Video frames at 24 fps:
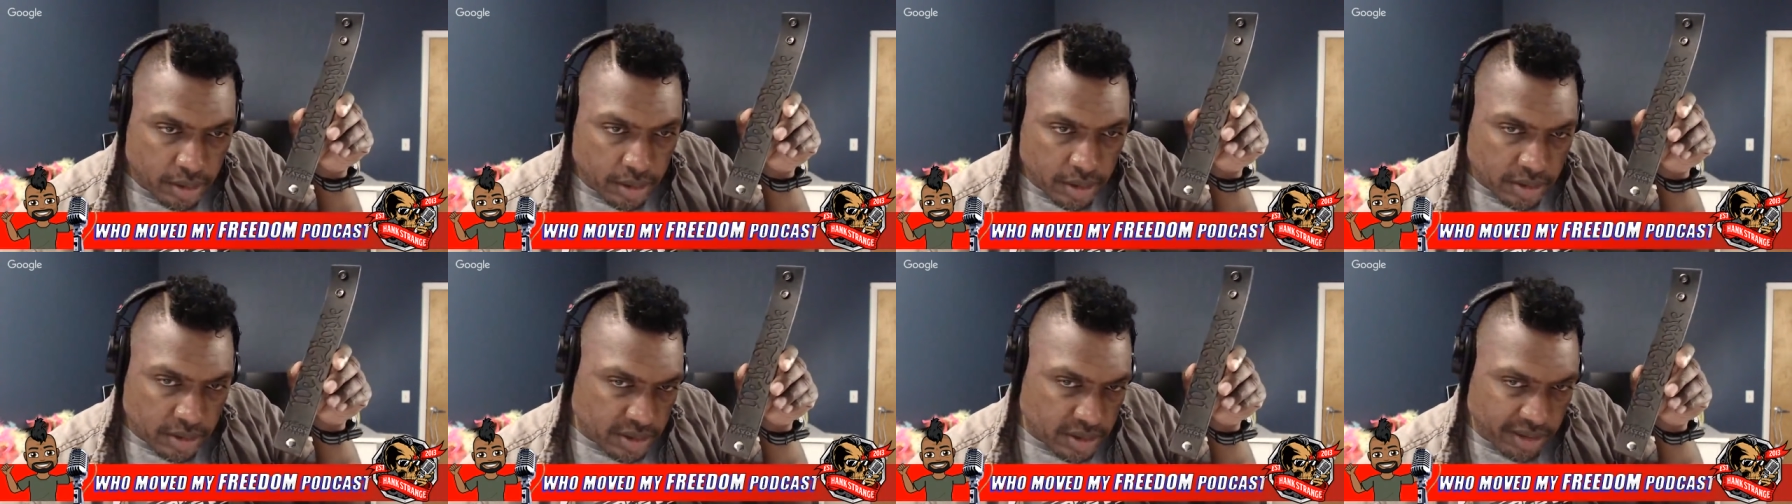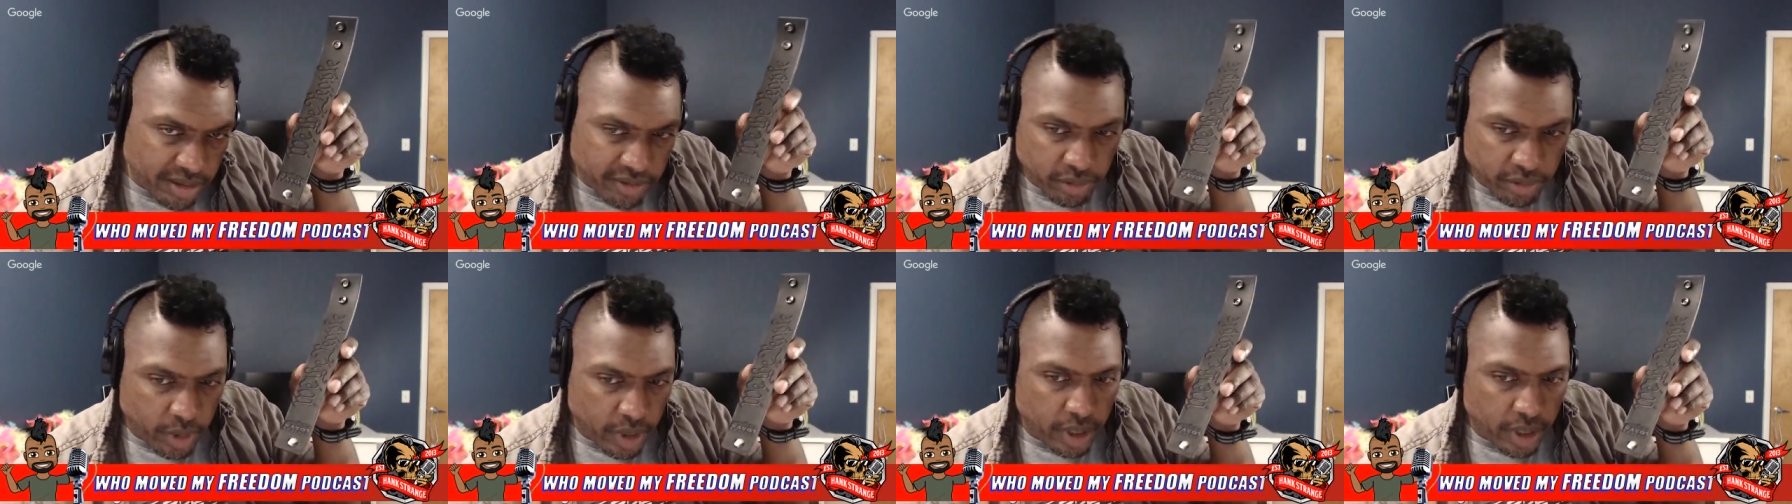
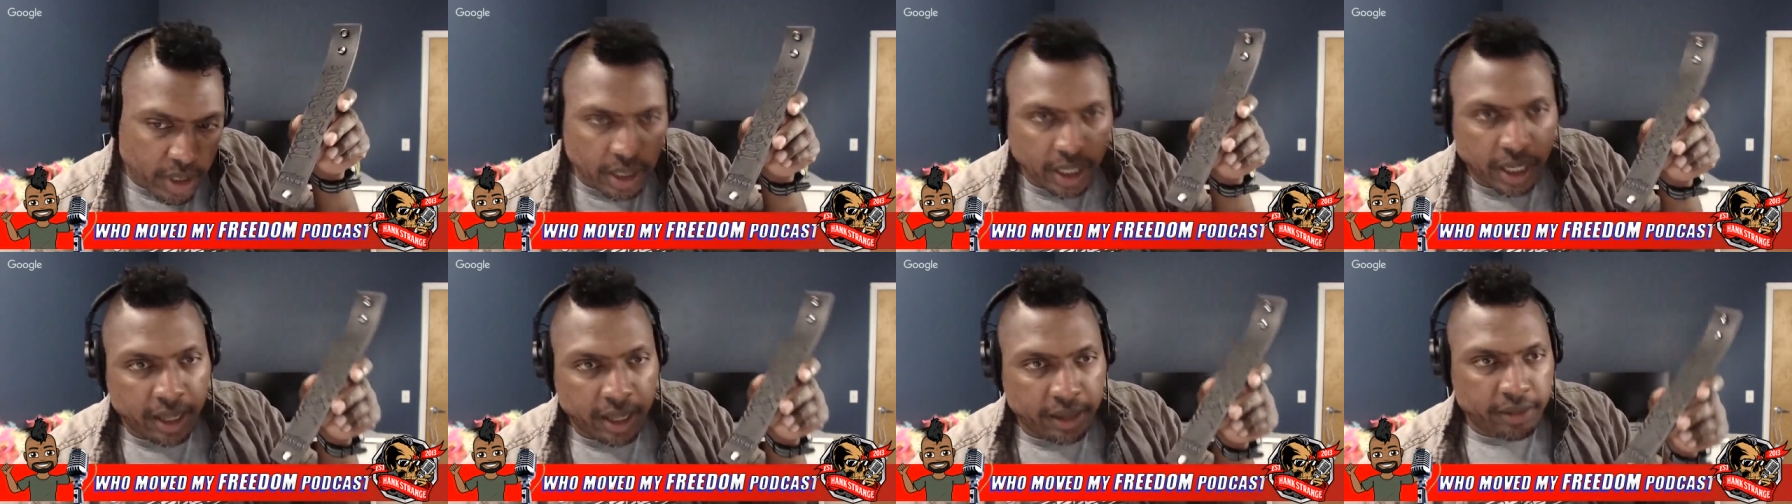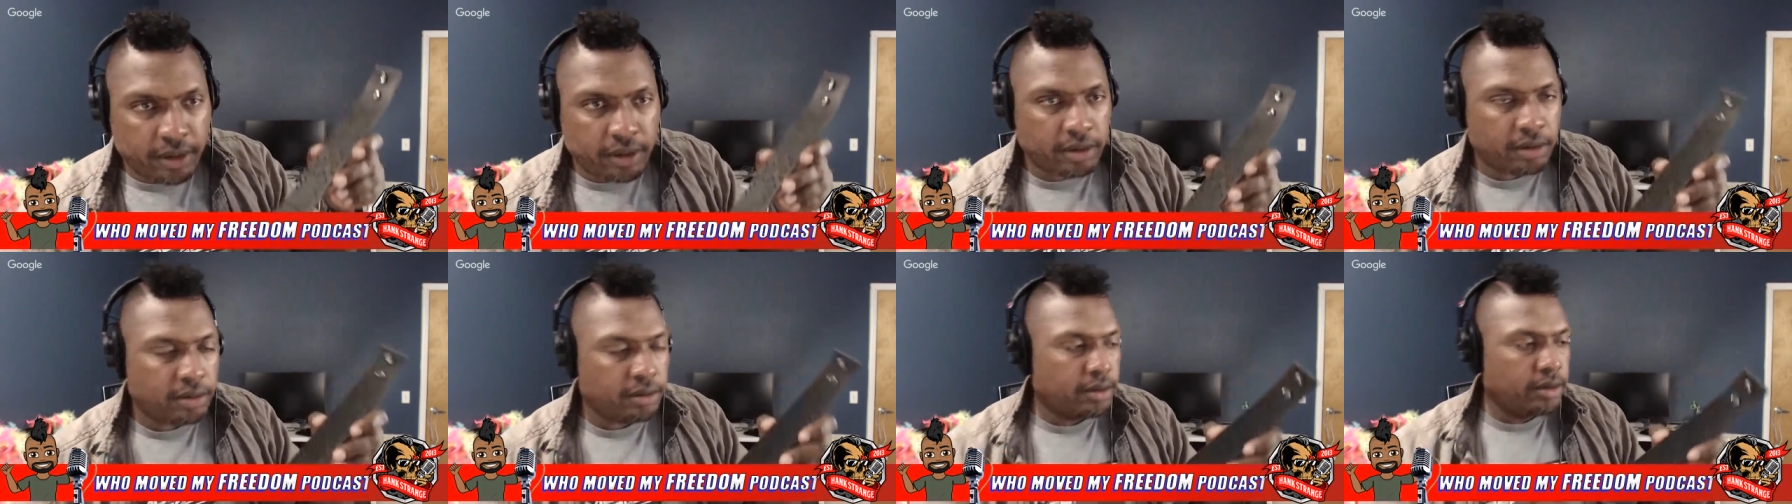Savoy
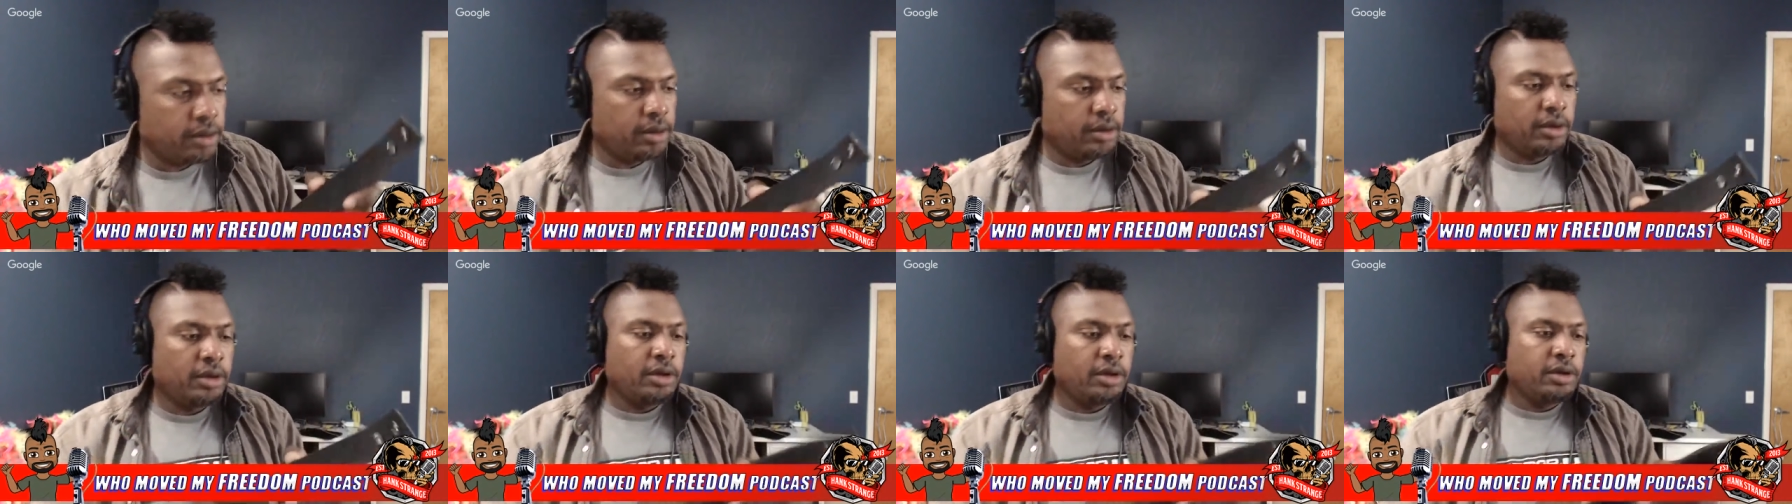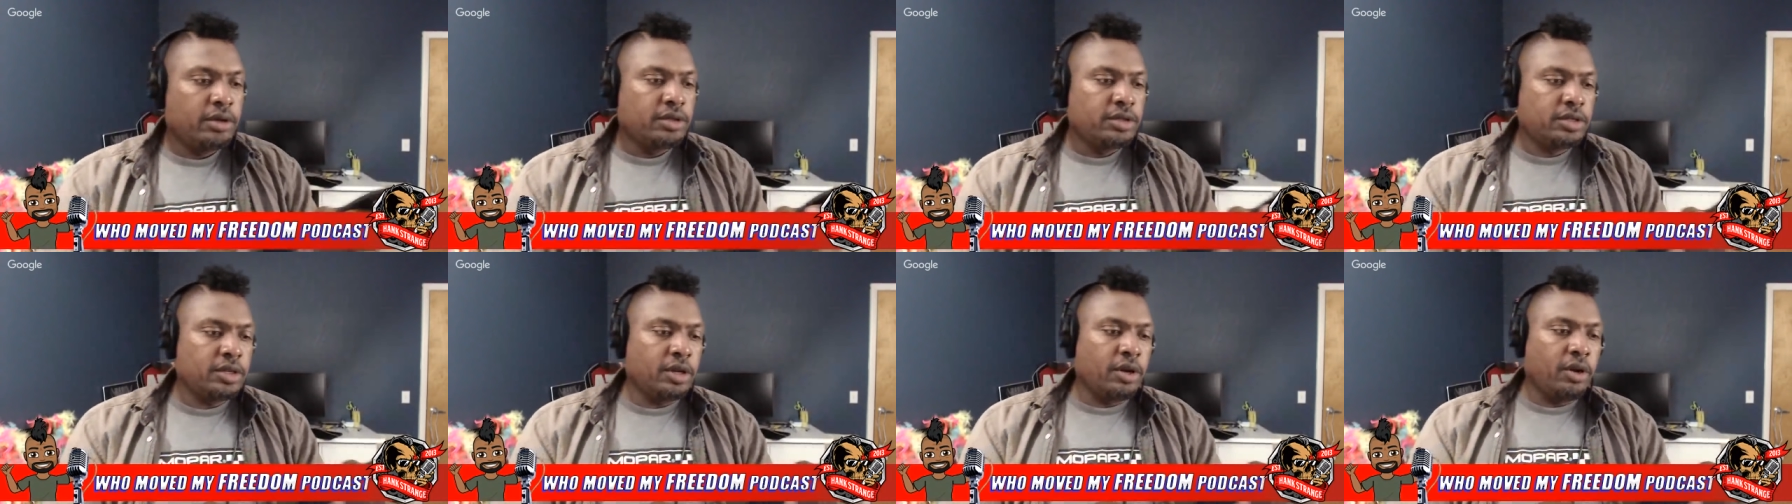leather.
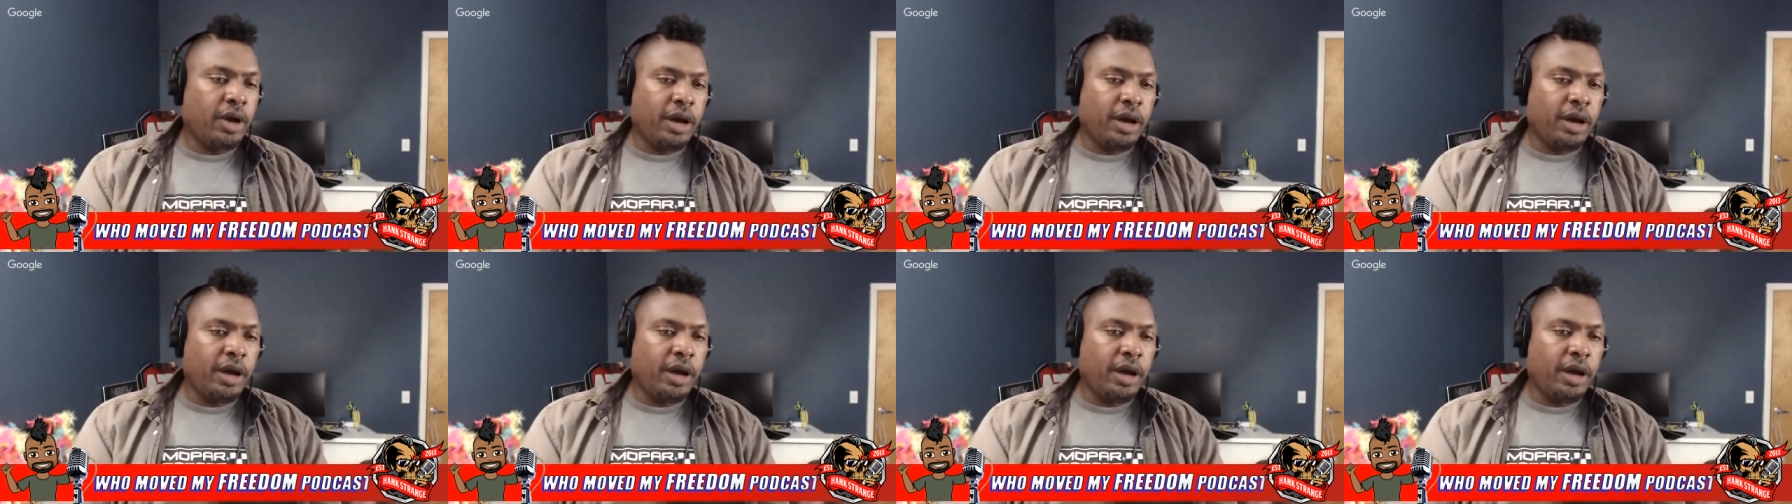So